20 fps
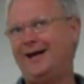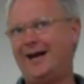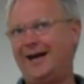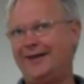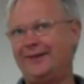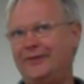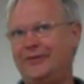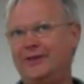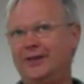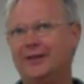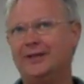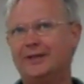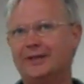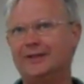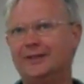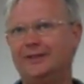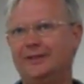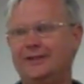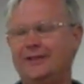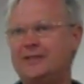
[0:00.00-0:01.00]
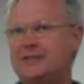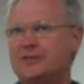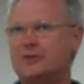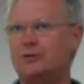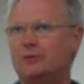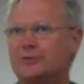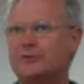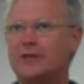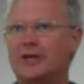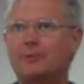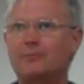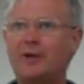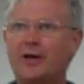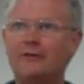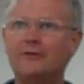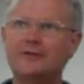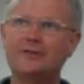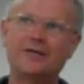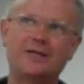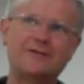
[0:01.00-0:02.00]
I think this is almost like
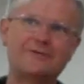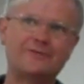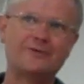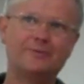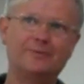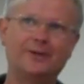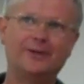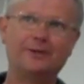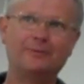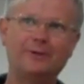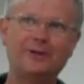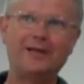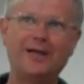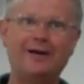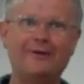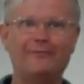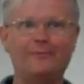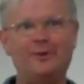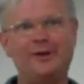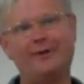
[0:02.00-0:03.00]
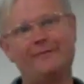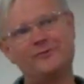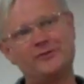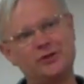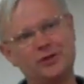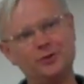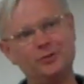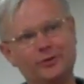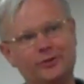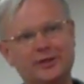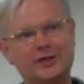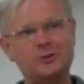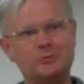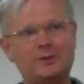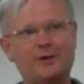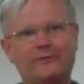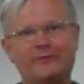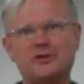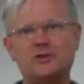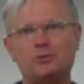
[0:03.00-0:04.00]
paradise for me. We have two things.
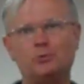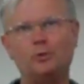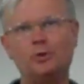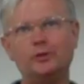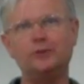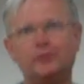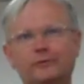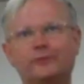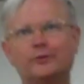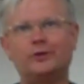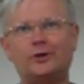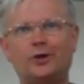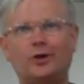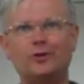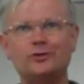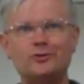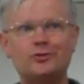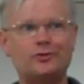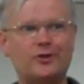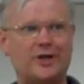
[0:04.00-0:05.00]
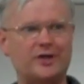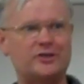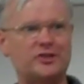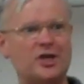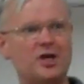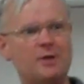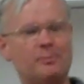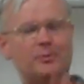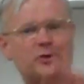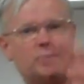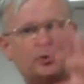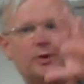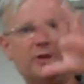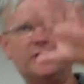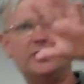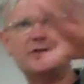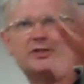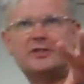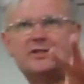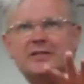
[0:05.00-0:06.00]
We have this wonderful contrast
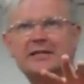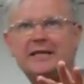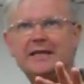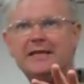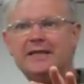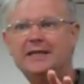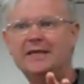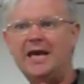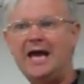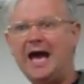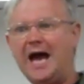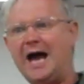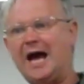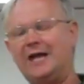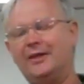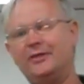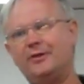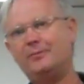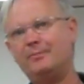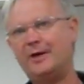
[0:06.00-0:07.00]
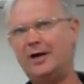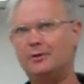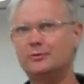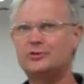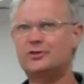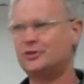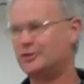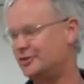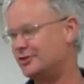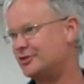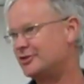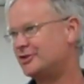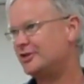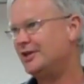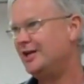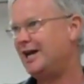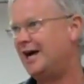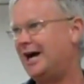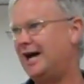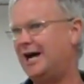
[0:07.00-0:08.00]
between the sea and the
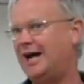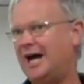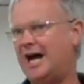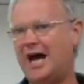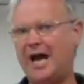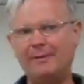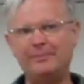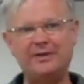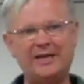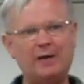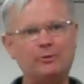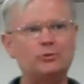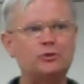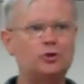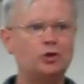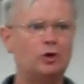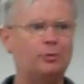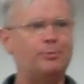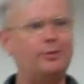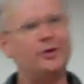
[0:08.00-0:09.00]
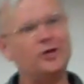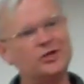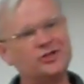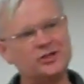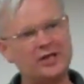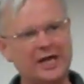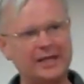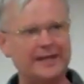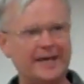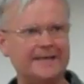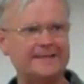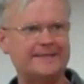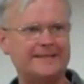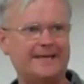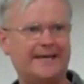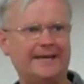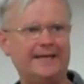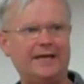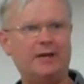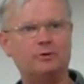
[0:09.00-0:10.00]
mountains. I'm an outdoor person. I like to
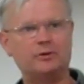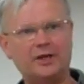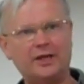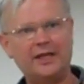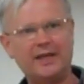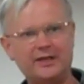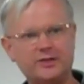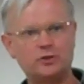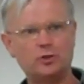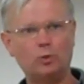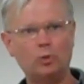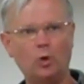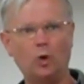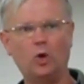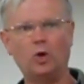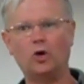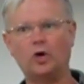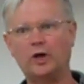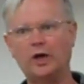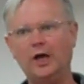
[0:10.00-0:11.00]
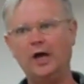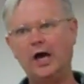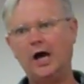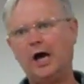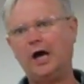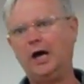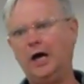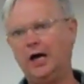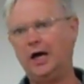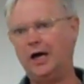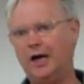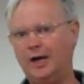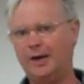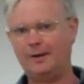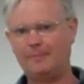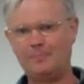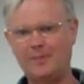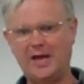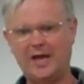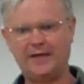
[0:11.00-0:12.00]
get out. I like to walk.
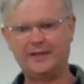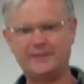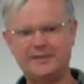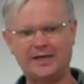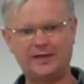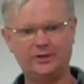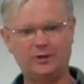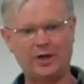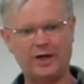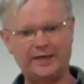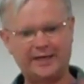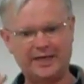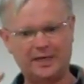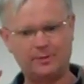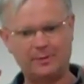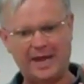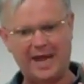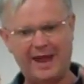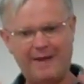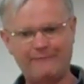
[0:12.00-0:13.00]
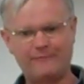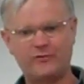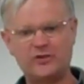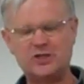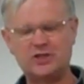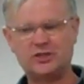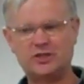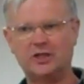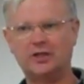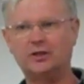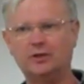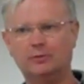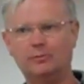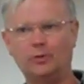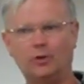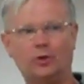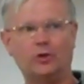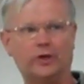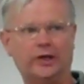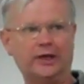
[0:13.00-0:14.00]
And I get up every single
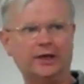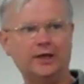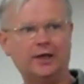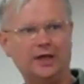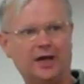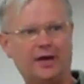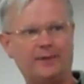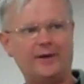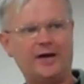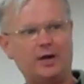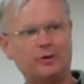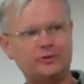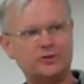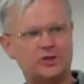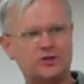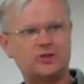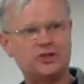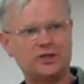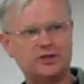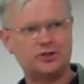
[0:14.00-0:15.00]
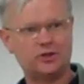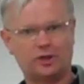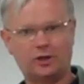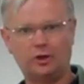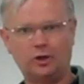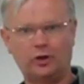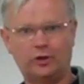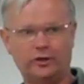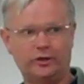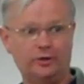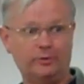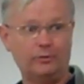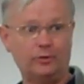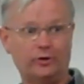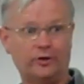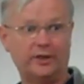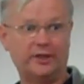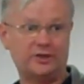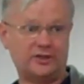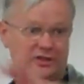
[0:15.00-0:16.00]
morning. I'm out at 6 o'clock in the
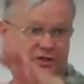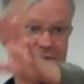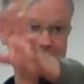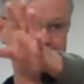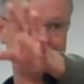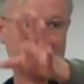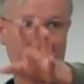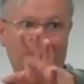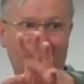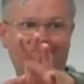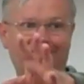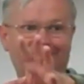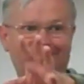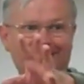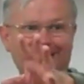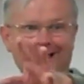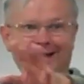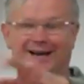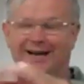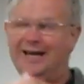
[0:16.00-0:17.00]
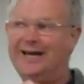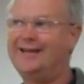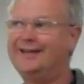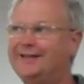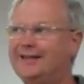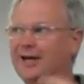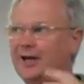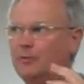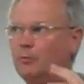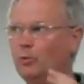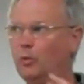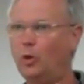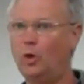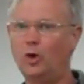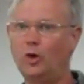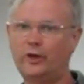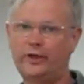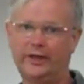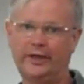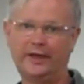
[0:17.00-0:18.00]
morning, still dark, and I'm
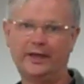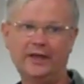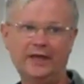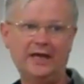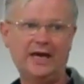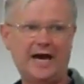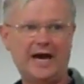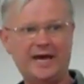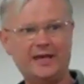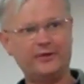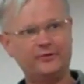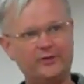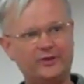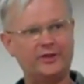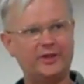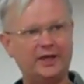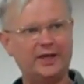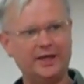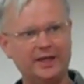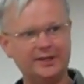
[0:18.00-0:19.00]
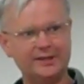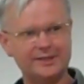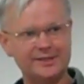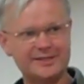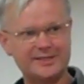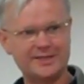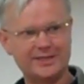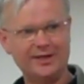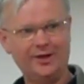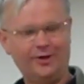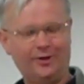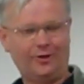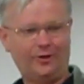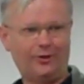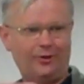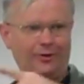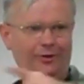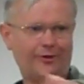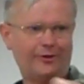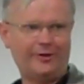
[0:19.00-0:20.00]
walking, either in the hills
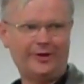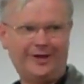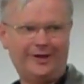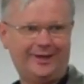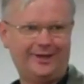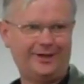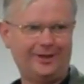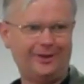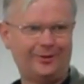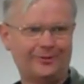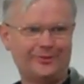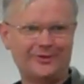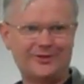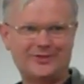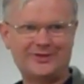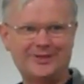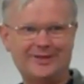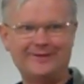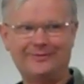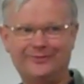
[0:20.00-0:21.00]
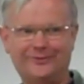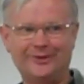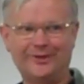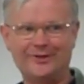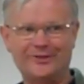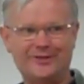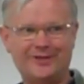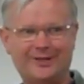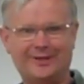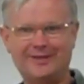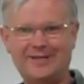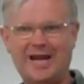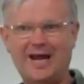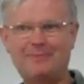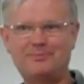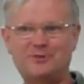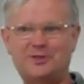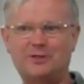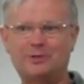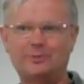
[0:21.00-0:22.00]
or along the seafront. It's
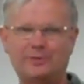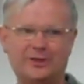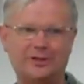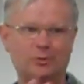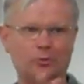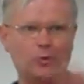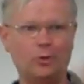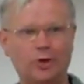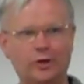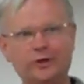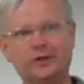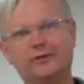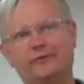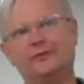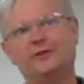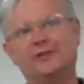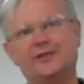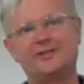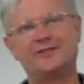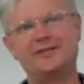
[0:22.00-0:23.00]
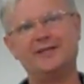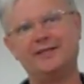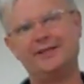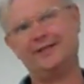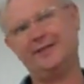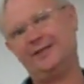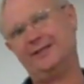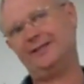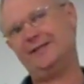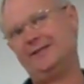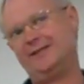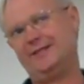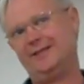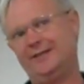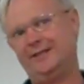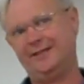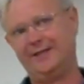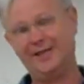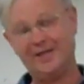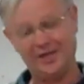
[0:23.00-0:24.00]
absolutely wonderful to see
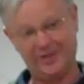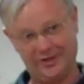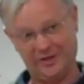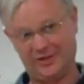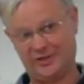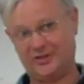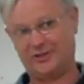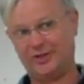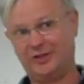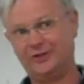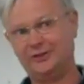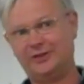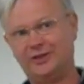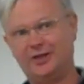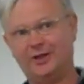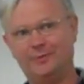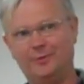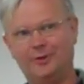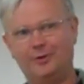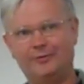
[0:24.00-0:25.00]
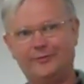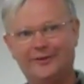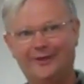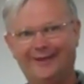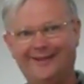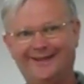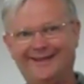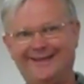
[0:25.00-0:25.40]
the sun come over